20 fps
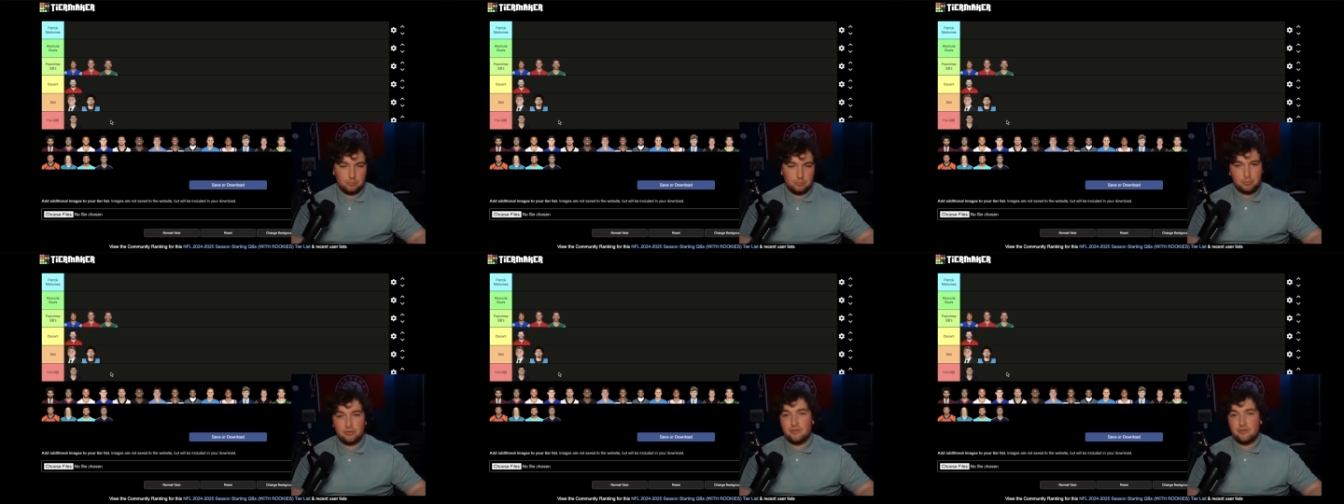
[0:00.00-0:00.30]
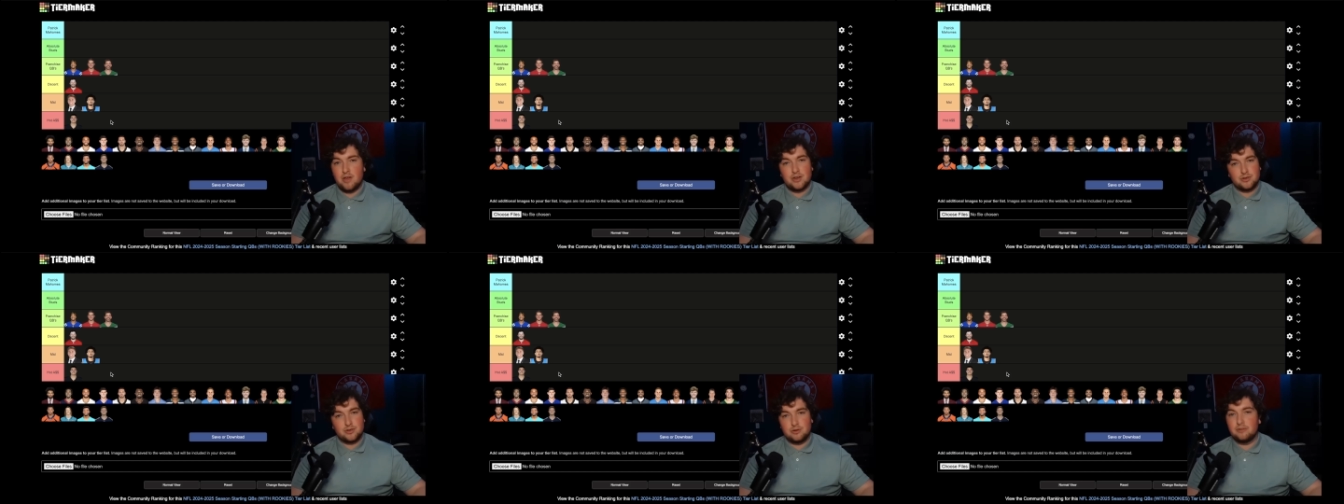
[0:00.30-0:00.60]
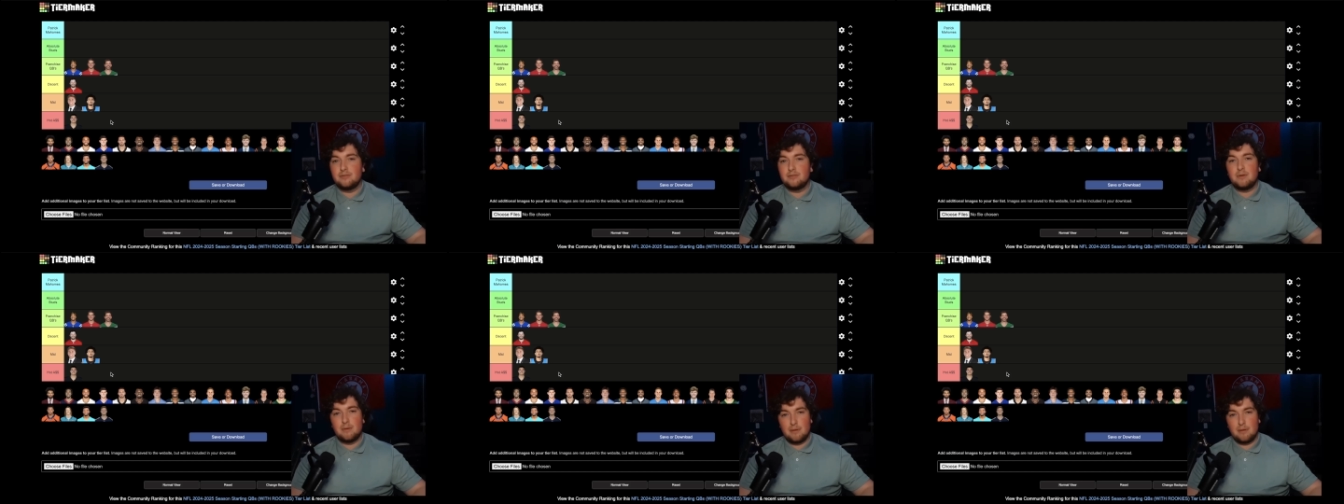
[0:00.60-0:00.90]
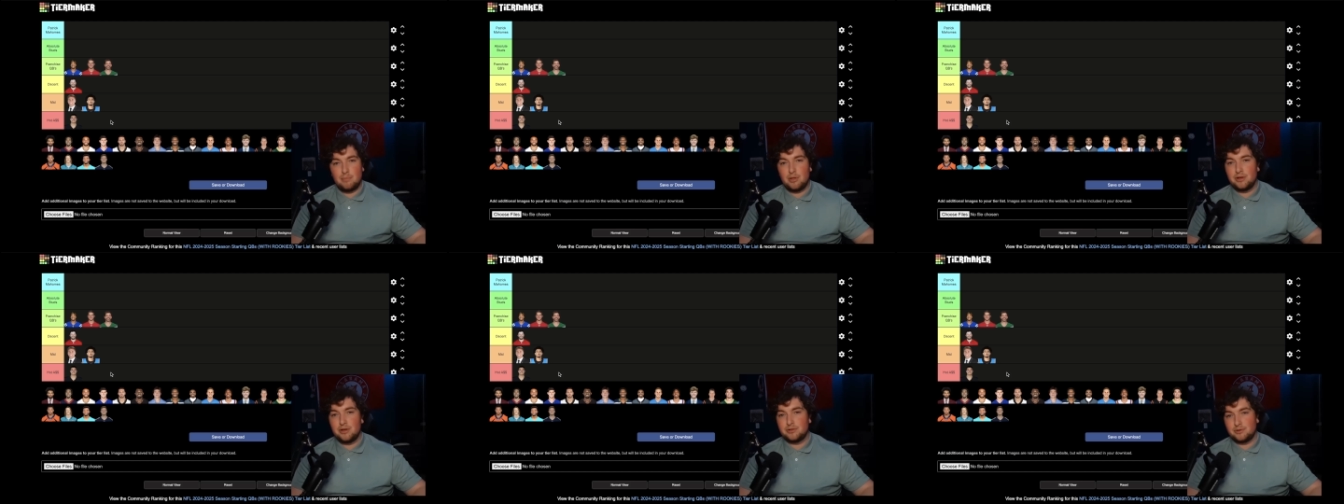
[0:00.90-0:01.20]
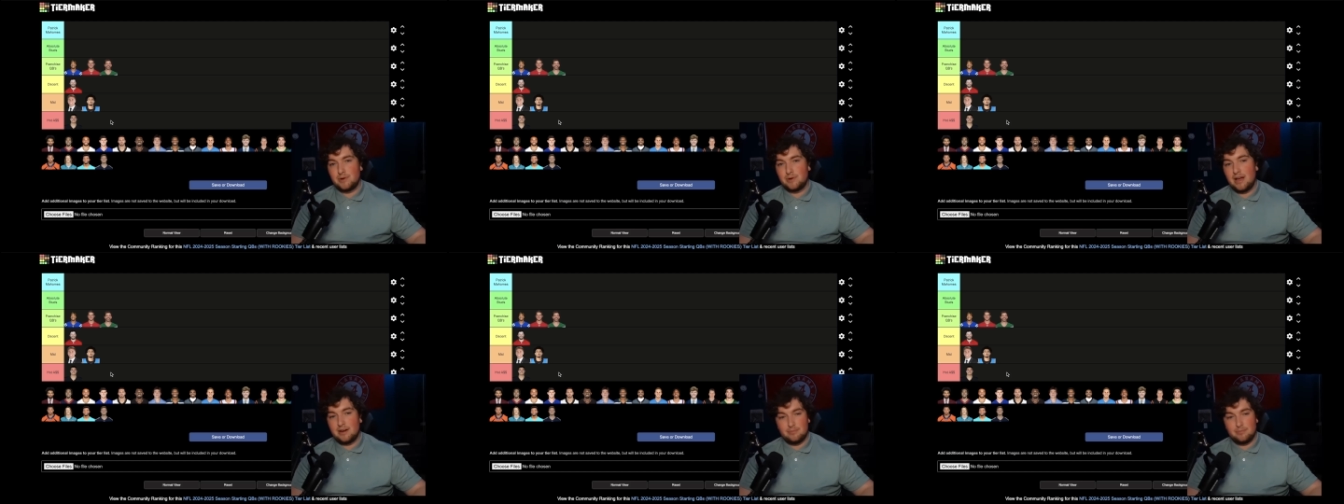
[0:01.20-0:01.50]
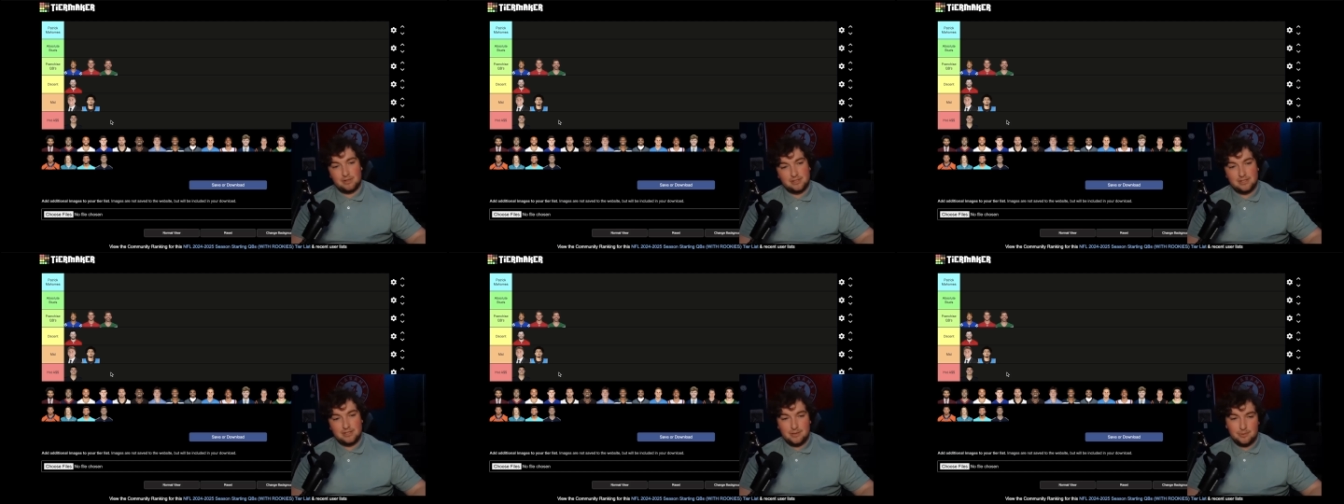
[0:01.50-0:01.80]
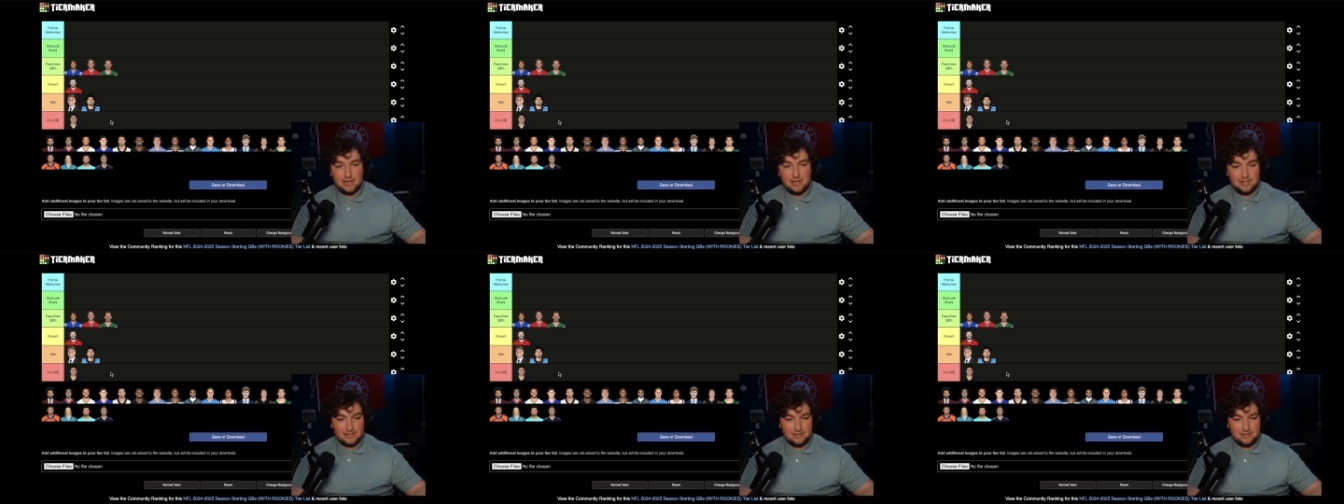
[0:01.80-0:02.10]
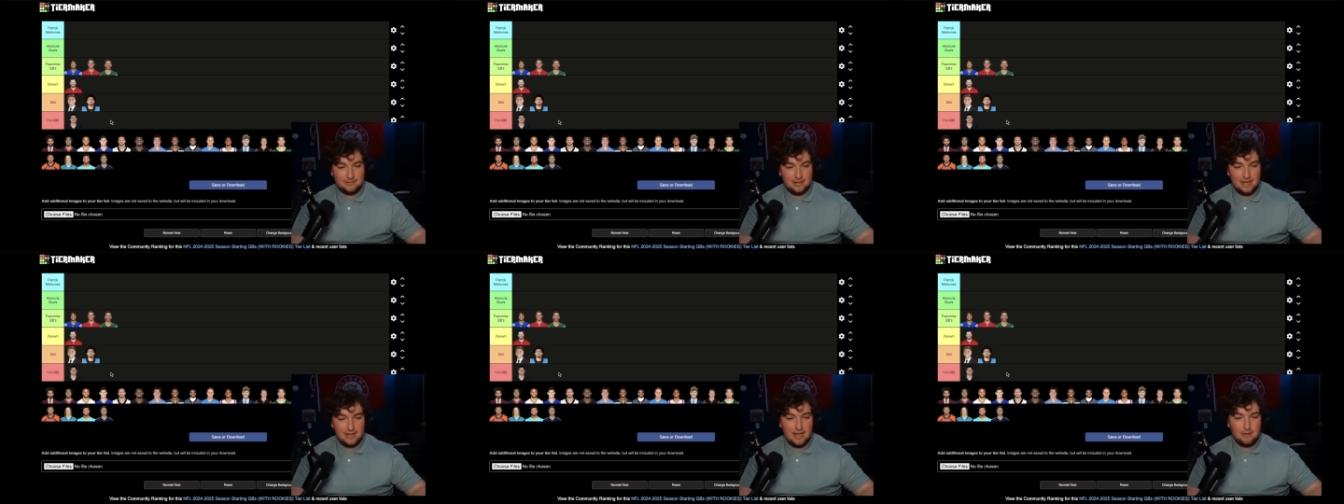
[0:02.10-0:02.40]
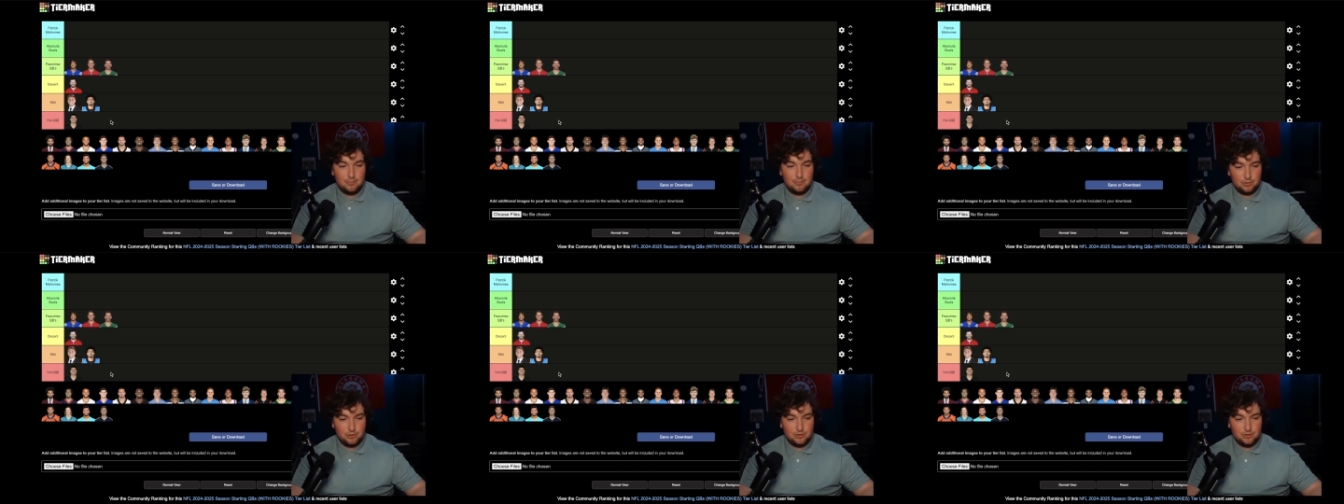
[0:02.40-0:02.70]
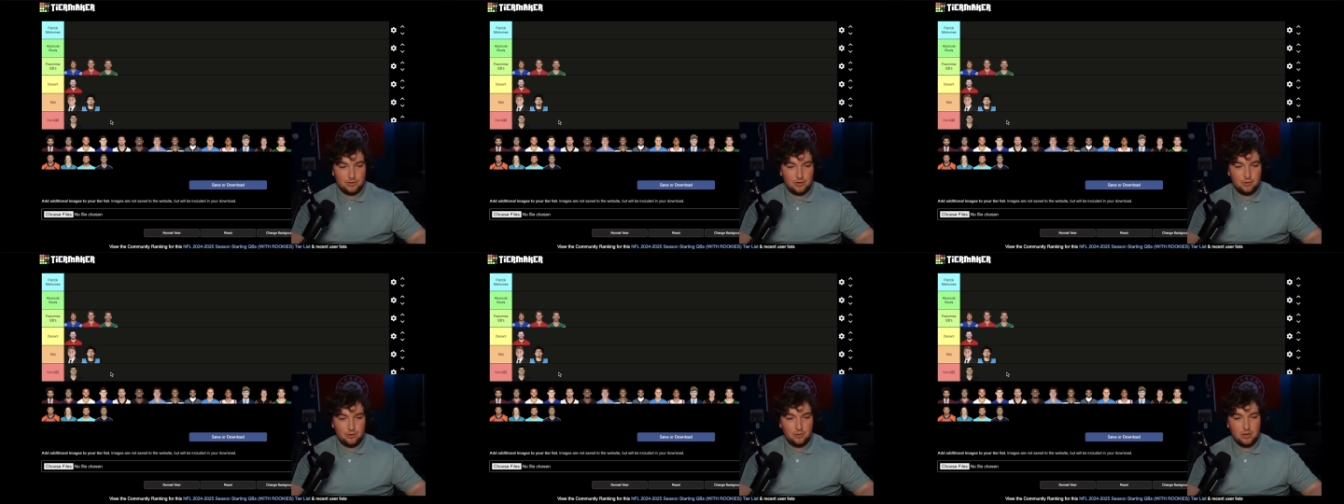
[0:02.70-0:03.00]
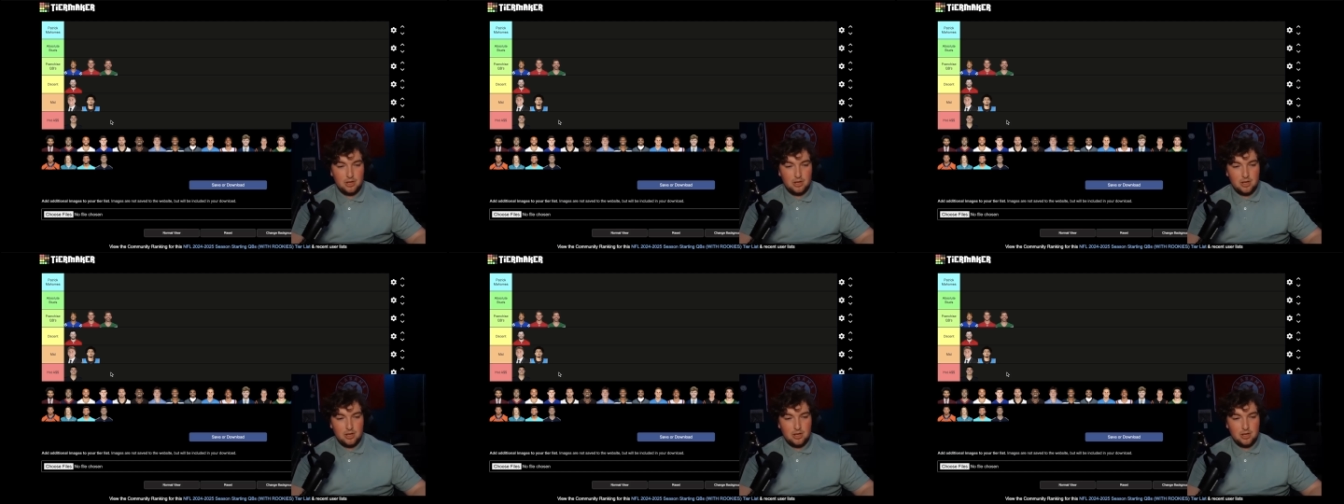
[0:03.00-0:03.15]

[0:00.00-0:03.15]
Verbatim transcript: professional football players around him. Let's see what he's able to do.